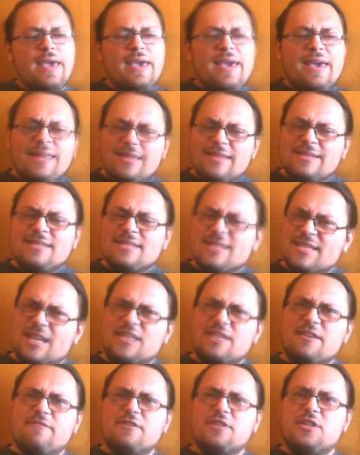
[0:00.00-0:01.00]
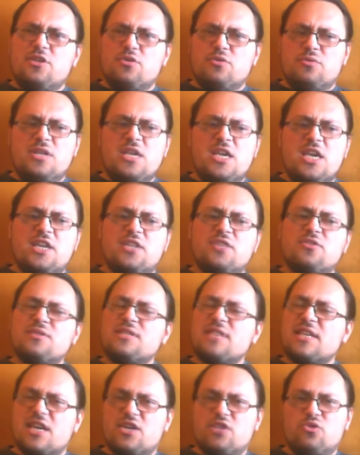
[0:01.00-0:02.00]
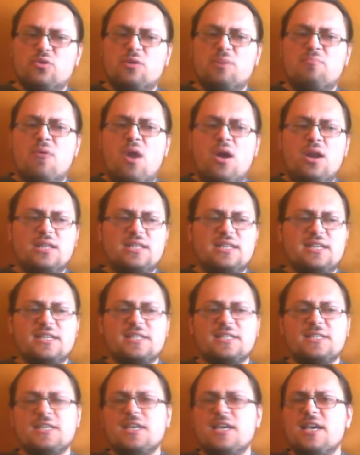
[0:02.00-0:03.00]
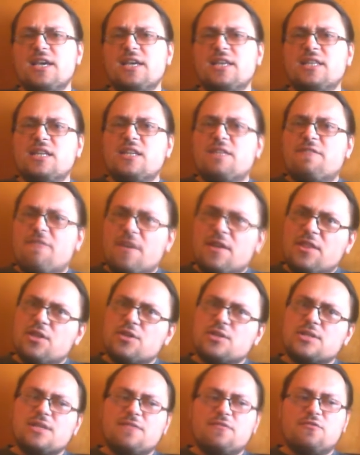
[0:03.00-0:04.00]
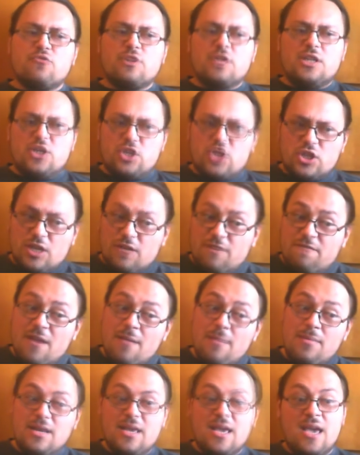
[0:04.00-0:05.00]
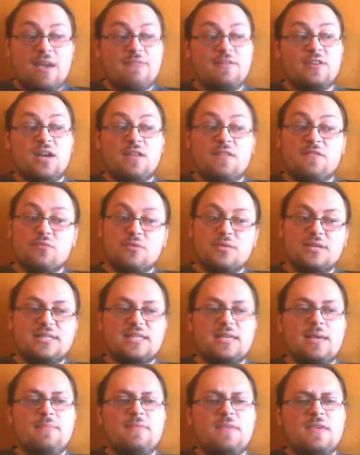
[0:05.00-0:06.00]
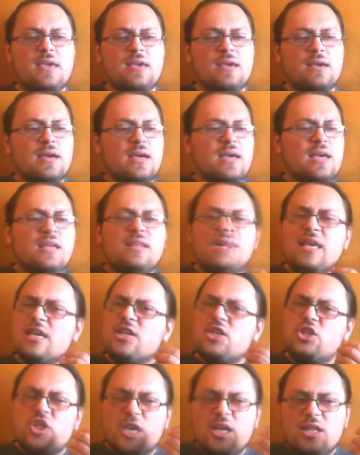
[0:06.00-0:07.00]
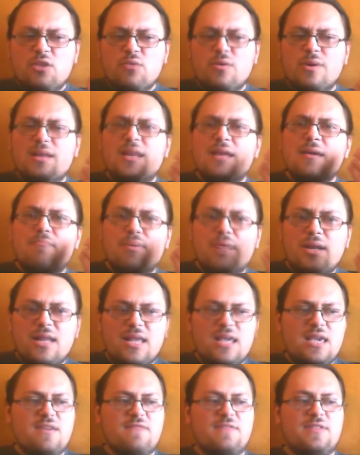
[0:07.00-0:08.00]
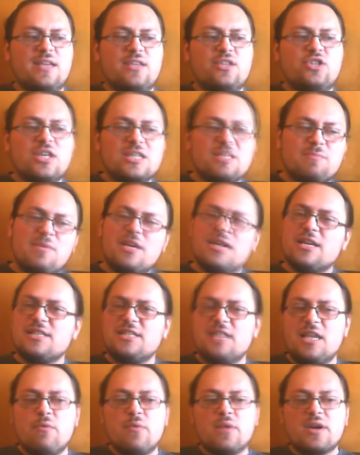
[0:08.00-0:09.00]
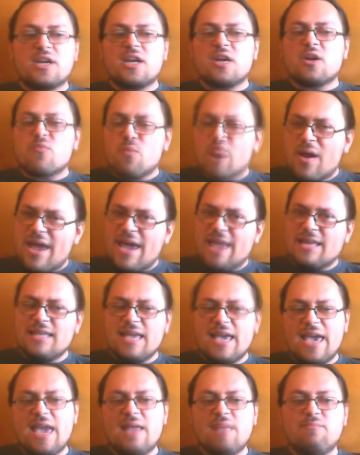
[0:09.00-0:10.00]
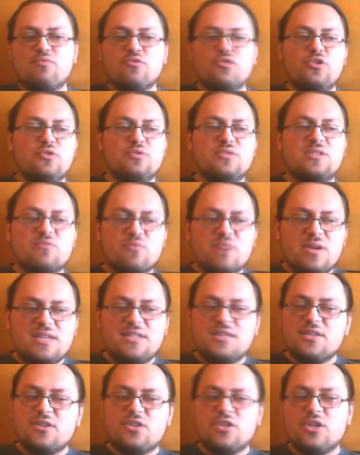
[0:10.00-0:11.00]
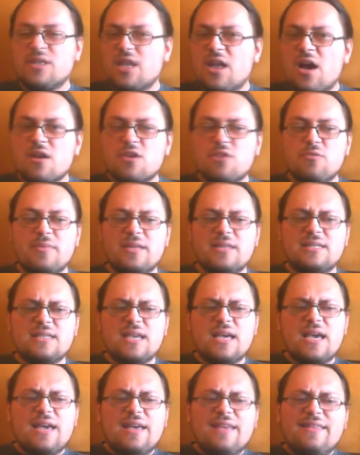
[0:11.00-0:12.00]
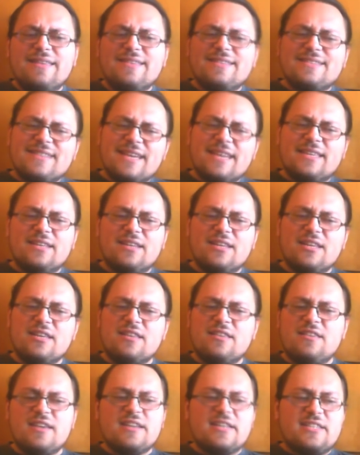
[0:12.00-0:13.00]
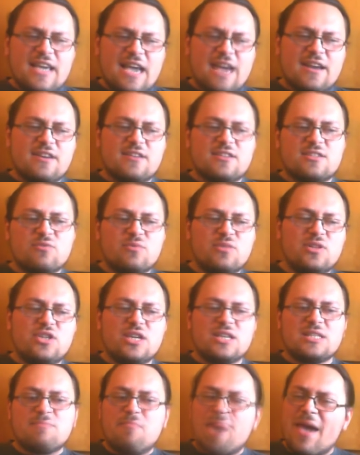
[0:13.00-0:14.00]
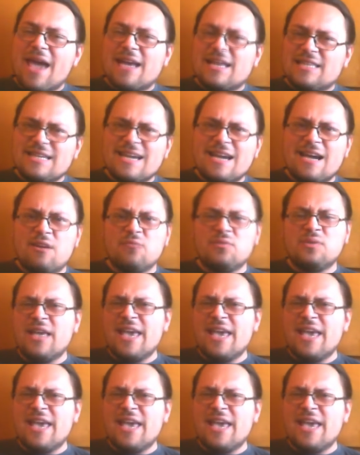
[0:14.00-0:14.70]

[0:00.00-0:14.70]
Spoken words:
And this is not even unique to sexual politics. The defenders of traditional family have gone through the same thing. They genuinely believed that just because they were correct and produced research and arguments, then suddenly the attackers will just back down